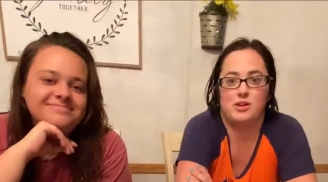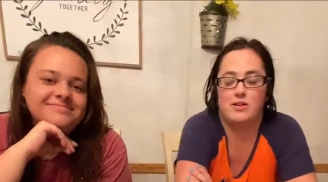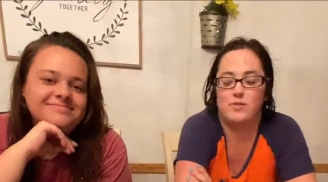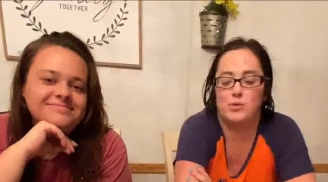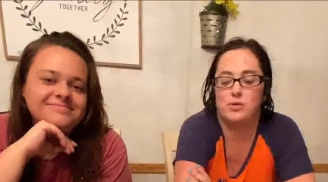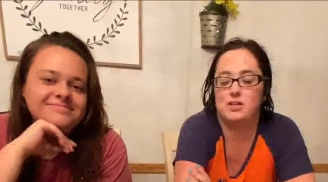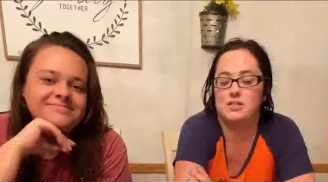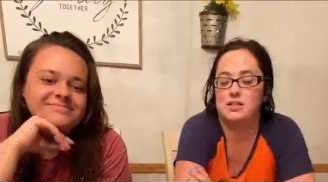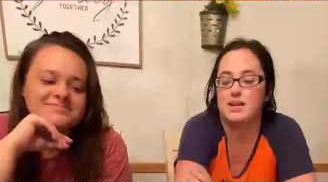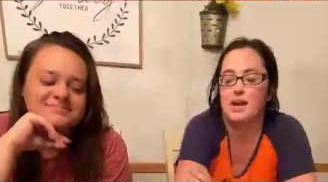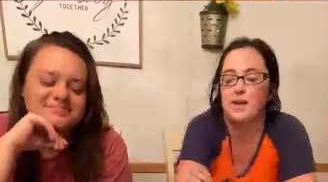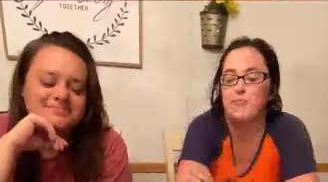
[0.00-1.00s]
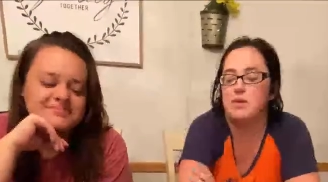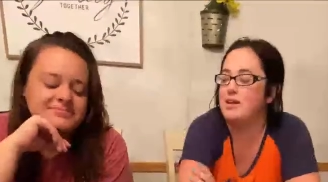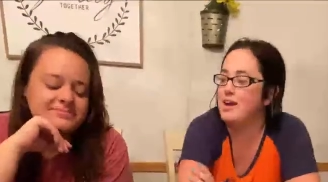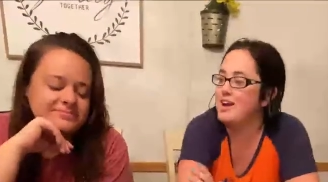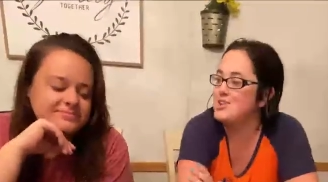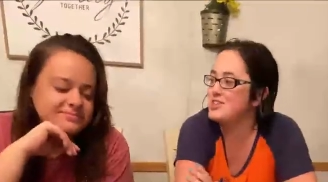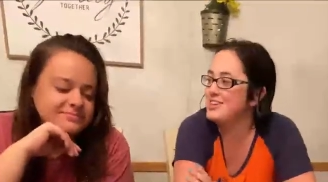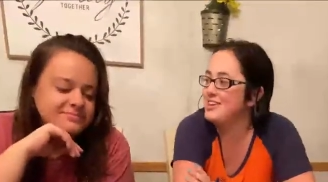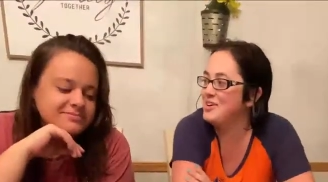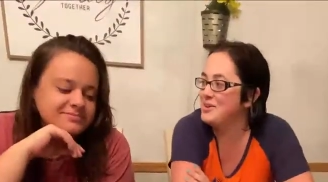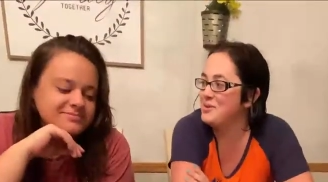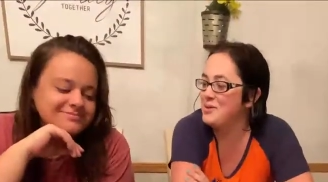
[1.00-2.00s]
Speaker 1: everyone. Today, me and Ashley
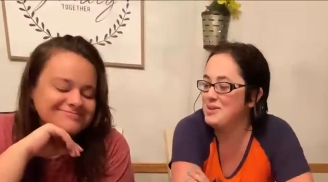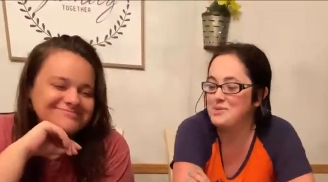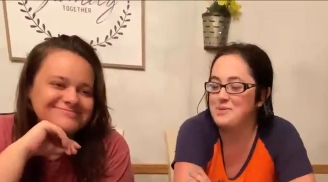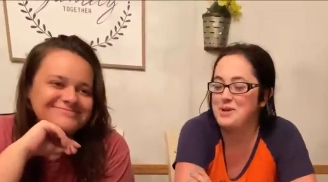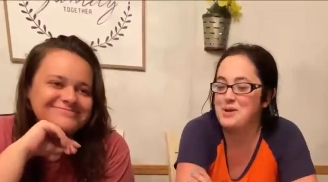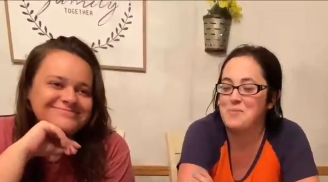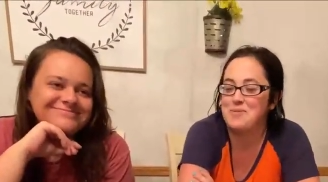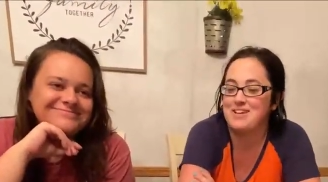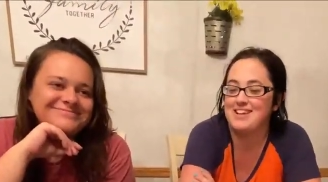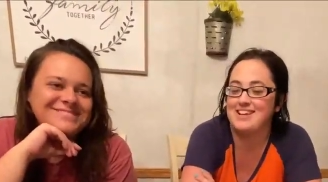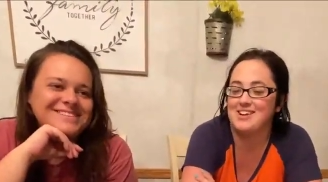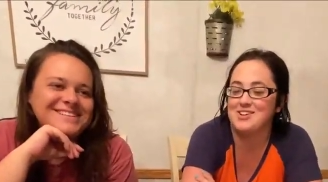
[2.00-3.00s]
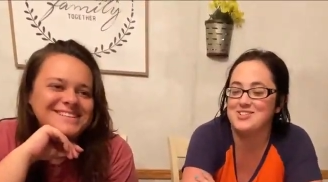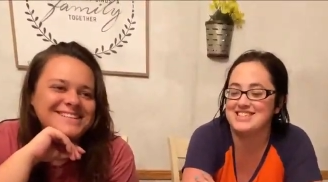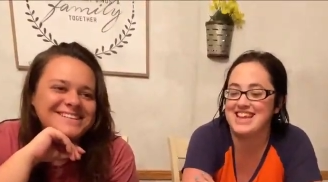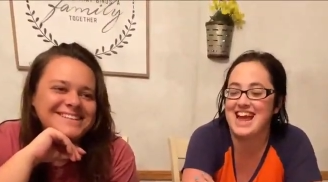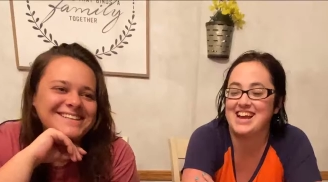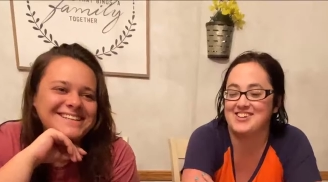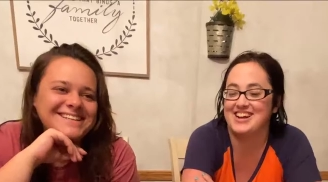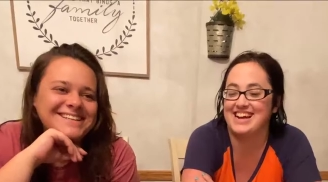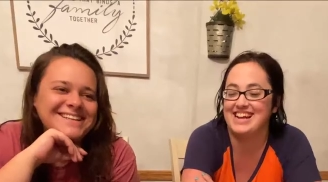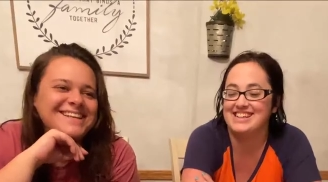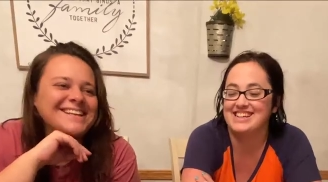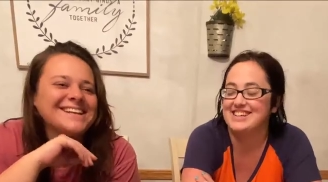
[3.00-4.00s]
are going to be opening her snack
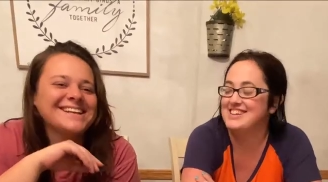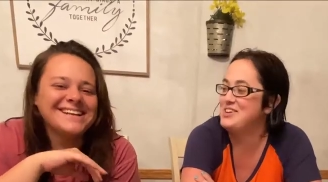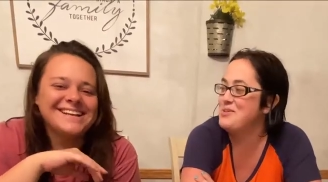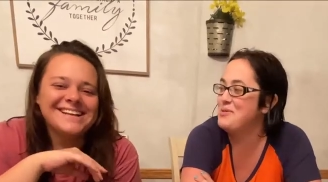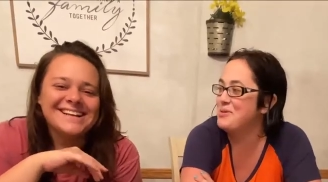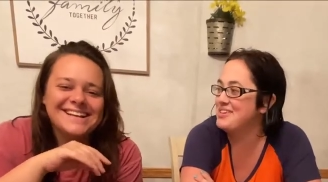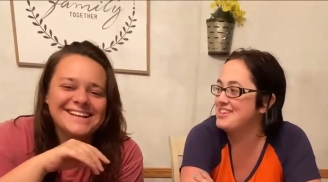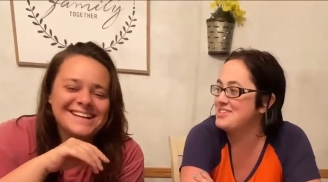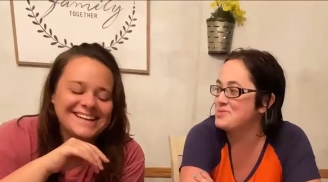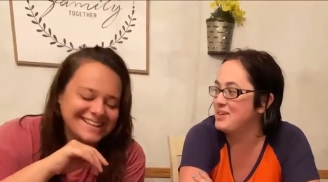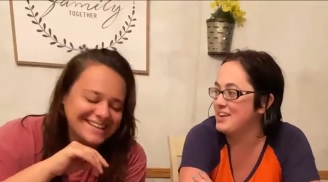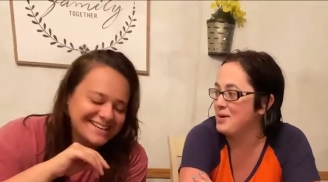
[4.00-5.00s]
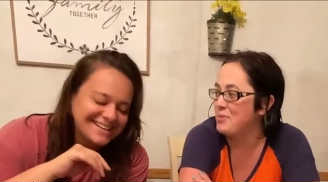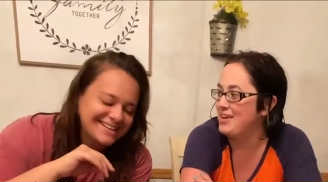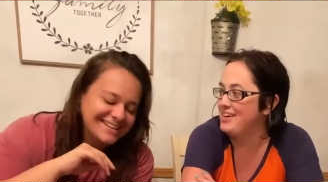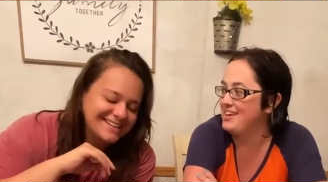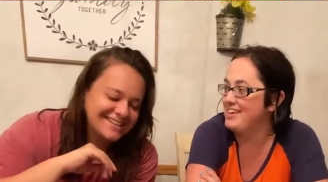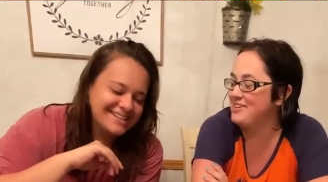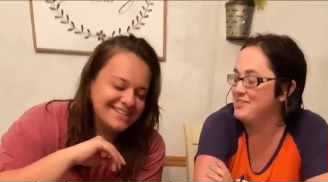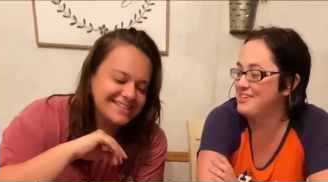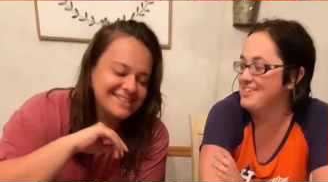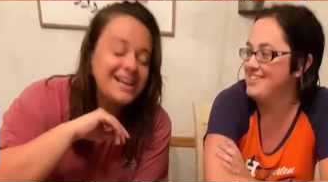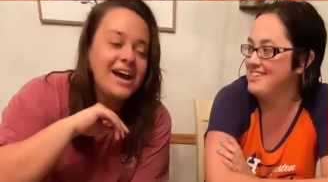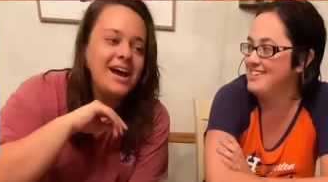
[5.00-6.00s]
crate. You ordered this, what, a week ago?
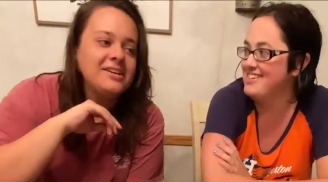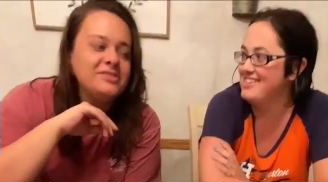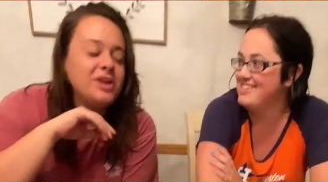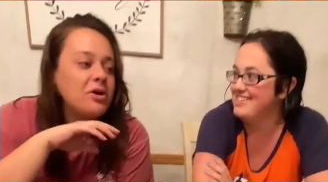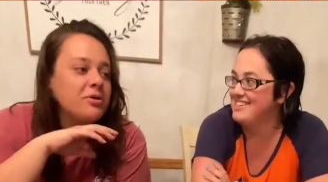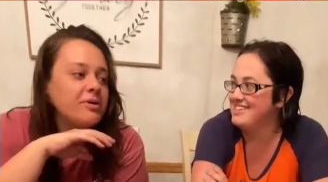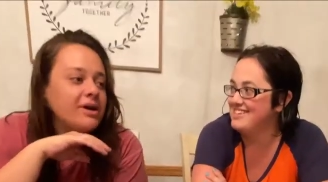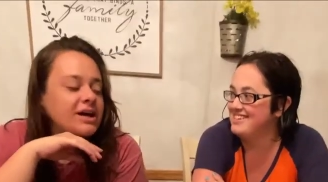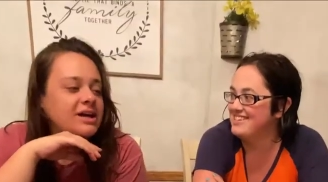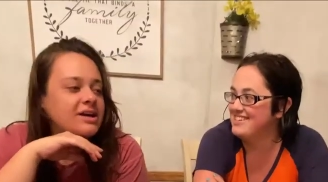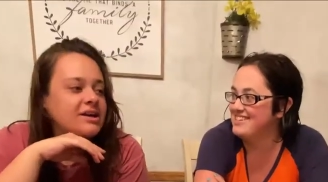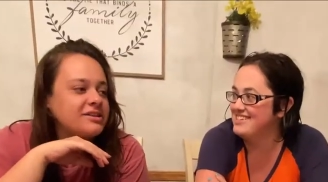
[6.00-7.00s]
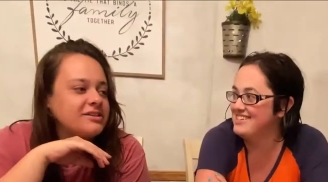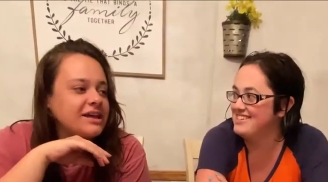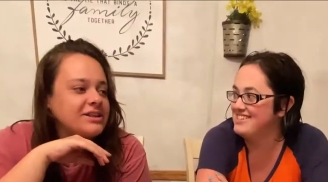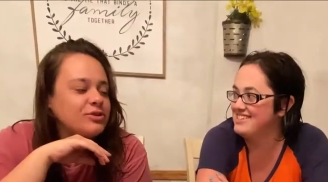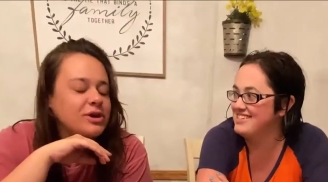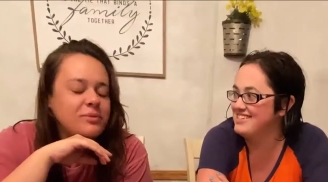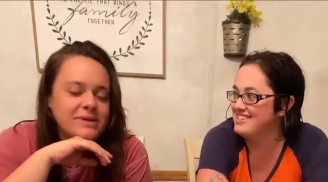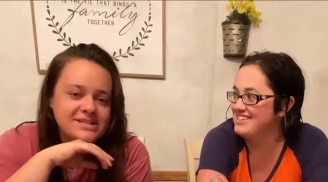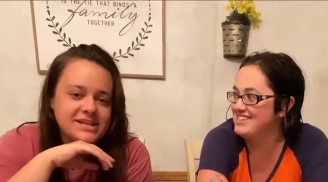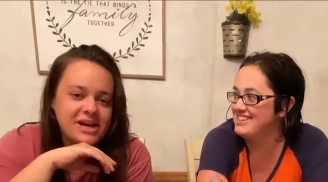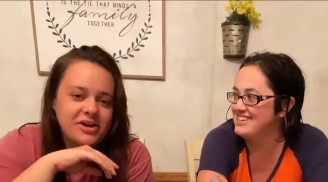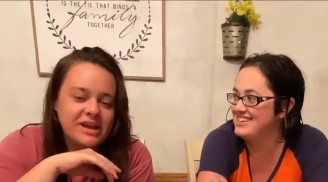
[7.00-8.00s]
Speaker 2: Yeah, no, uh, like three
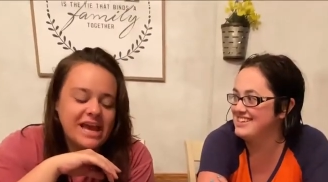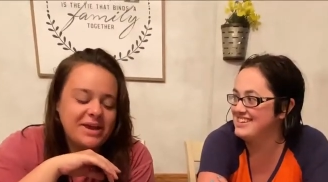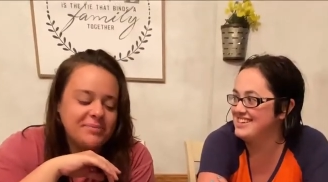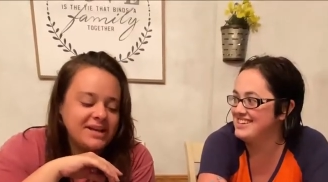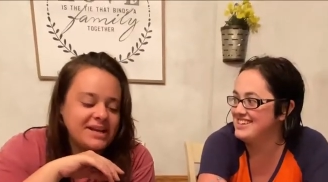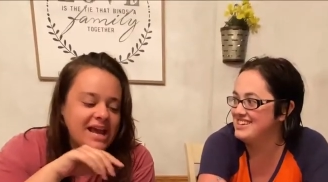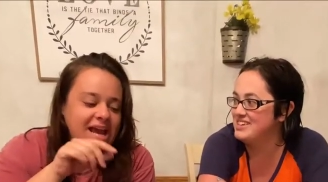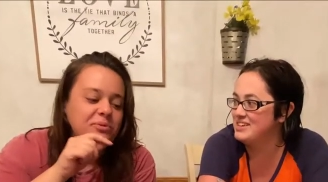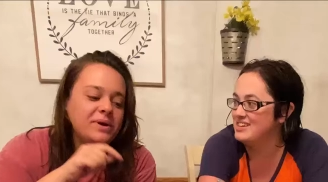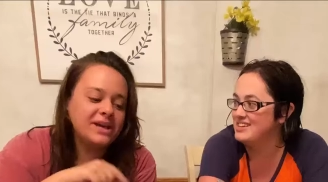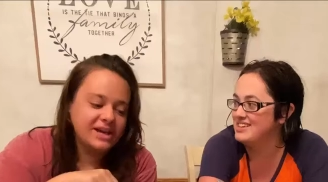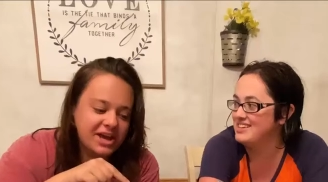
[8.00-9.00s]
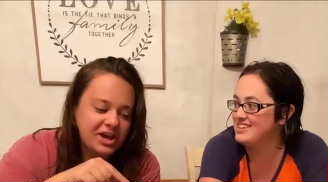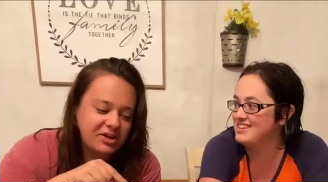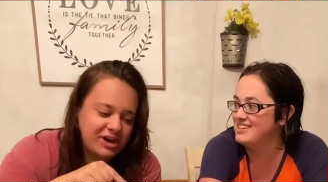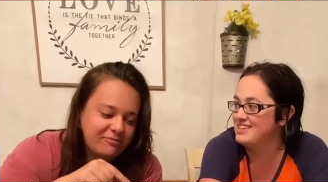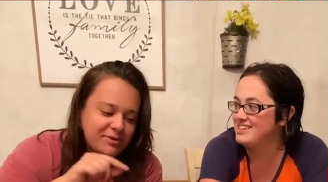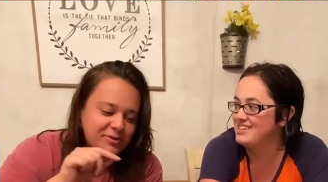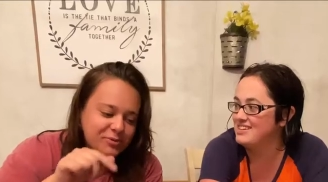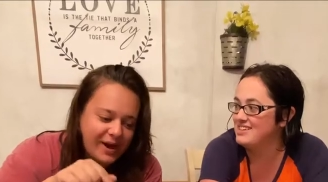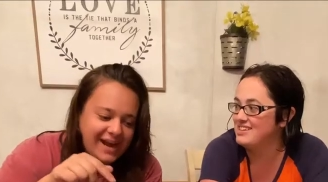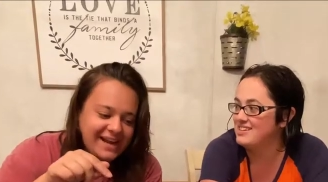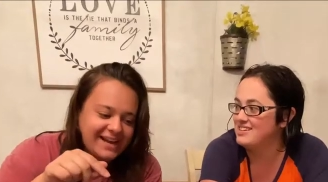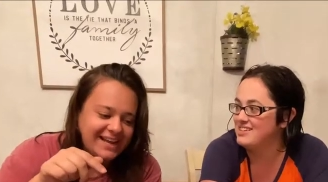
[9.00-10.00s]
weeks ago. It came in a week ago and I've been
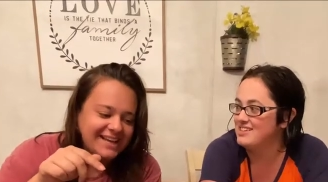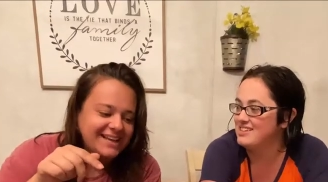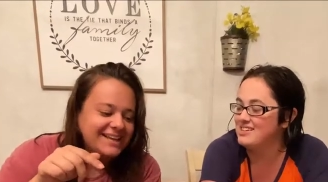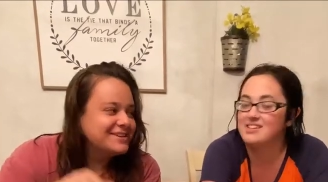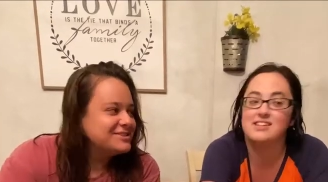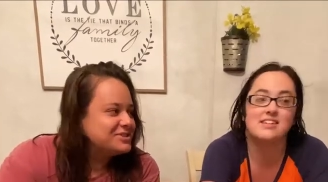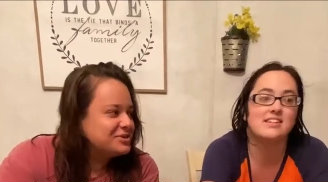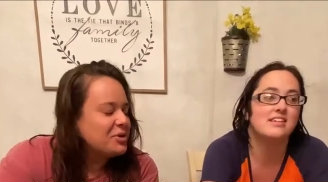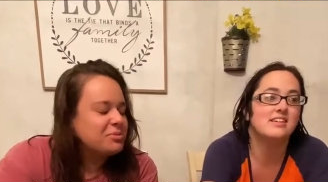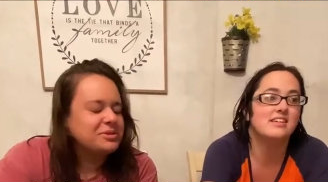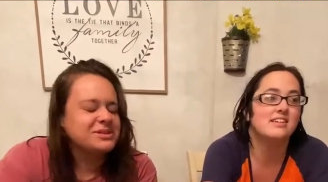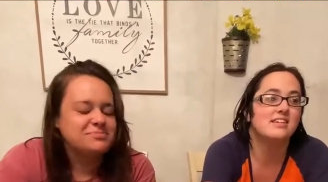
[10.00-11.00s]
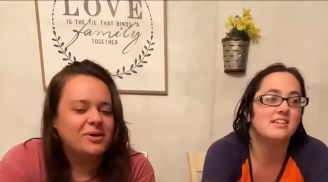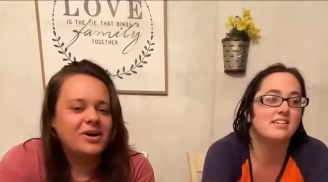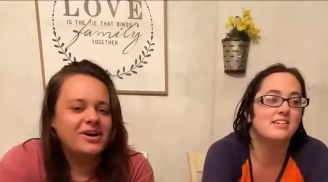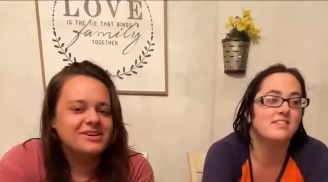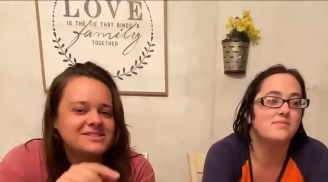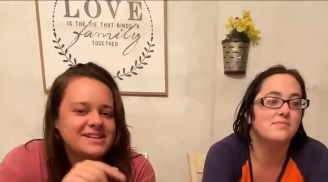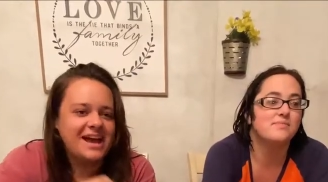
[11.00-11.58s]
waiting to open this box